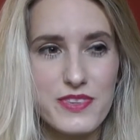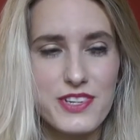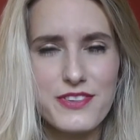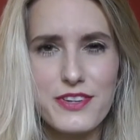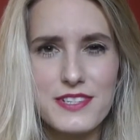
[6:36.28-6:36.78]

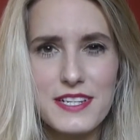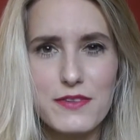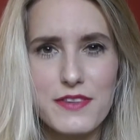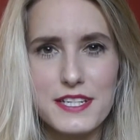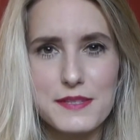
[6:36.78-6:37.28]
Just those
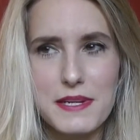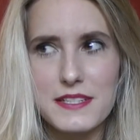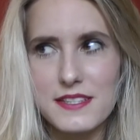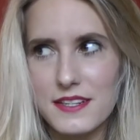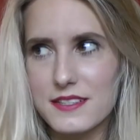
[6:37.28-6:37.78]
little things
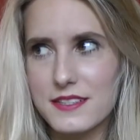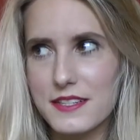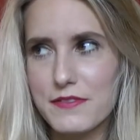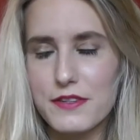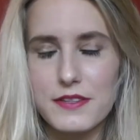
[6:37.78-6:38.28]
make such a
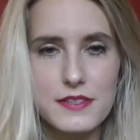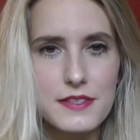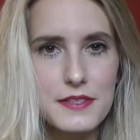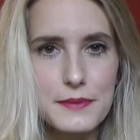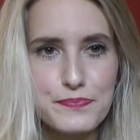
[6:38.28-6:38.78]

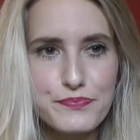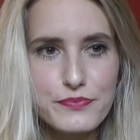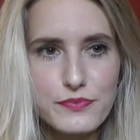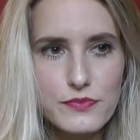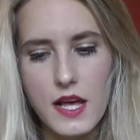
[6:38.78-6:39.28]
difference.
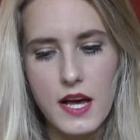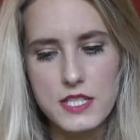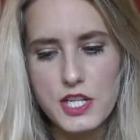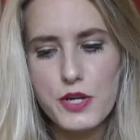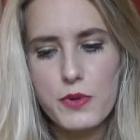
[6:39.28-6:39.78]

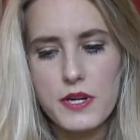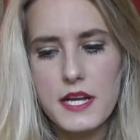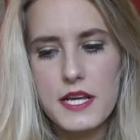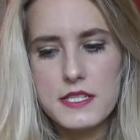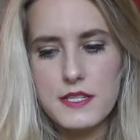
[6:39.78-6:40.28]
I don't know what
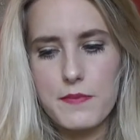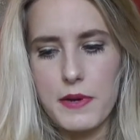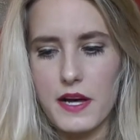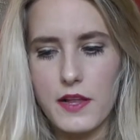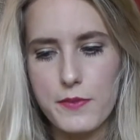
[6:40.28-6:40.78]
it is
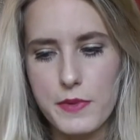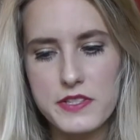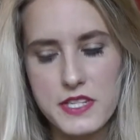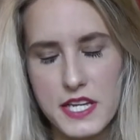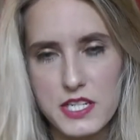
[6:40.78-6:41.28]
about the
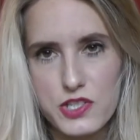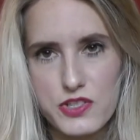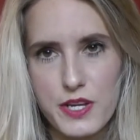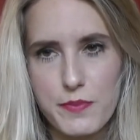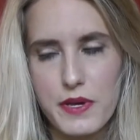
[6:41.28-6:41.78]
music
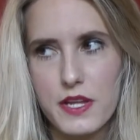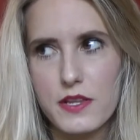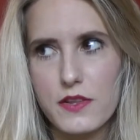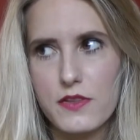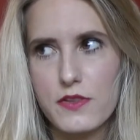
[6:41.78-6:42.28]
industry, but
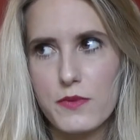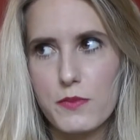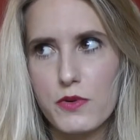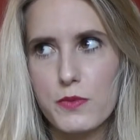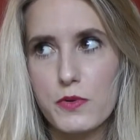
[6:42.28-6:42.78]
the
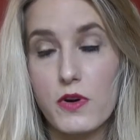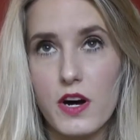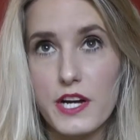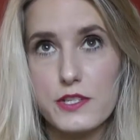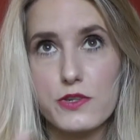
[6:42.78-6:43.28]
more and more
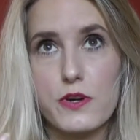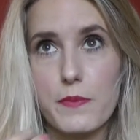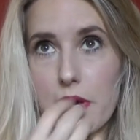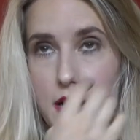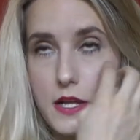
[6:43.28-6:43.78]
I talk
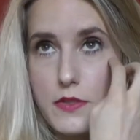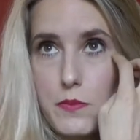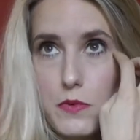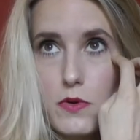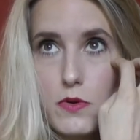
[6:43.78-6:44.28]
about it, the
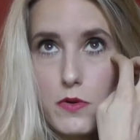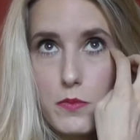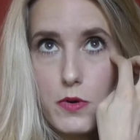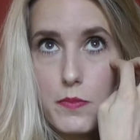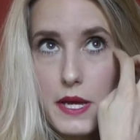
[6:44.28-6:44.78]
more
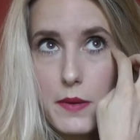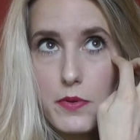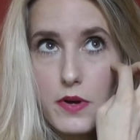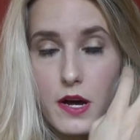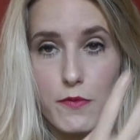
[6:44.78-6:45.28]
and more
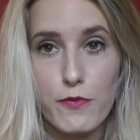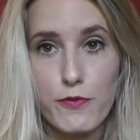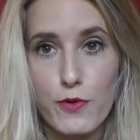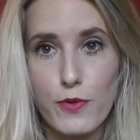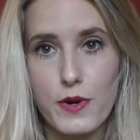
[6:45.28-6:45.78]
people come
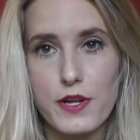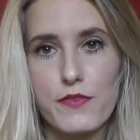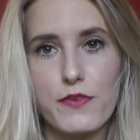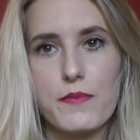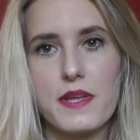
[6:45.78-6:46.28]
forward
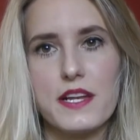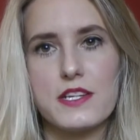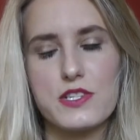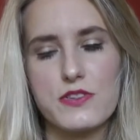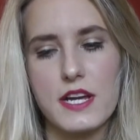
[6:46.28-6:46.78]
from the
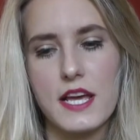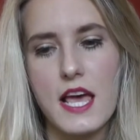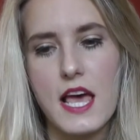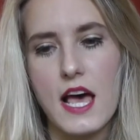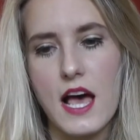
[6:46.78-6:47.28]
industry
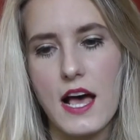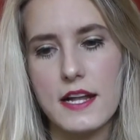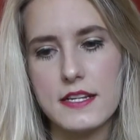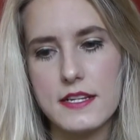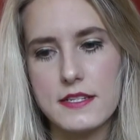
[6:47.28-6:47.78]

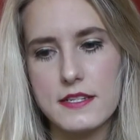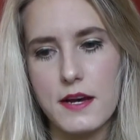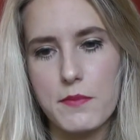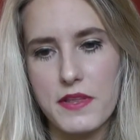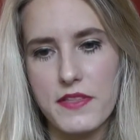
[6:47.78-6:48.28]
and
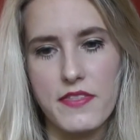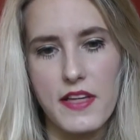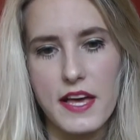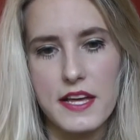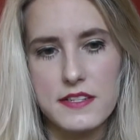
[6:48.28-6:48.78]
tell me that
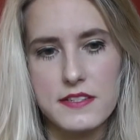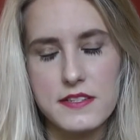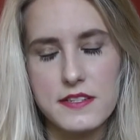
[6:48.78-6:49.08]
they